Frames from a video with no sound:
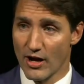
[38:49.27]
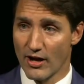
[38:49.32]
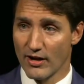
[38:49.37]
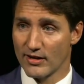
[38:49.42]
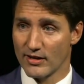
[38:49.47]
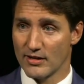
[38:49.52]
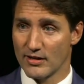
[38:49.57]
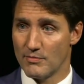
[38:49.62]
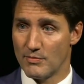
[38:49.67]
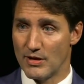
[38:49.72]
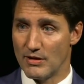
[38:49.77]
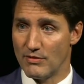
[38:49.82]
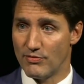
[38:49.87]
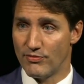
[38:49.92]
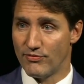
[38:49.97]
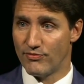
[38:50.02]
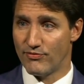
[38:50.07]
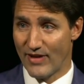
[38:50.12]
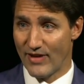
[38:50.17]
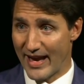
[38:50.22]
not going to be
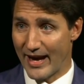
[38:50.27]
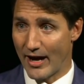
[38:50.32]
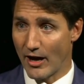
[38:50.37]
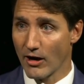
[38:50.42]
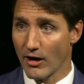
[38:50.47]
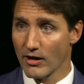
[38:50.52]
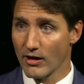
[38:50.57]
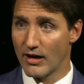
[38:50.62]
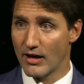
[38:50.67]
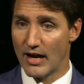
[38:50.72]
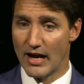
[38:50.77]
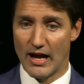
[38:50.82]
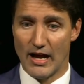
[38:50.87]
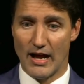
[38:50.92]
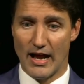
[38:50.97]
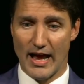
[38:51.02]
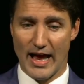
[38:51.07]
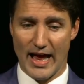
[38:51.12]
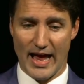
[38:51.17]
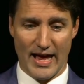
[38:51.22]
fair
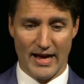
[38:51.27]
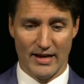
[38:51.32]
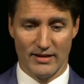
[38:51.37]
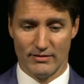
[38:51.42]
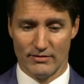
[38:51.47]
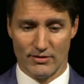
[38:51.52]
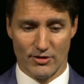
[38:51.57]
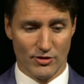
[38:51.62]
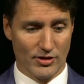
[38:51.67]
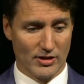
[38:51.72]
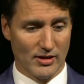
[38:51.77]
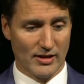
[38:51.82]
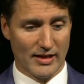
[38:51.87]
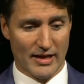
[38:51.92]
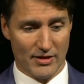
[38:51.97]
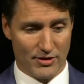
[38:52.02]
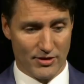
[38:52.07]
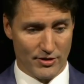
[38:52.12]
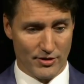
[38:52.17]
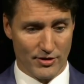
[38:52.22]
and they're going to
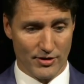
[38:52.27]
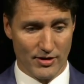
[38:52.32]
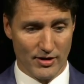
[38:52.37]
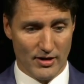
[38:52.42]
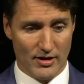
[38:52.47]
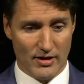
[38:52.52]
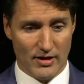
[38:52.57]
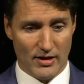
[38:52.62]
let their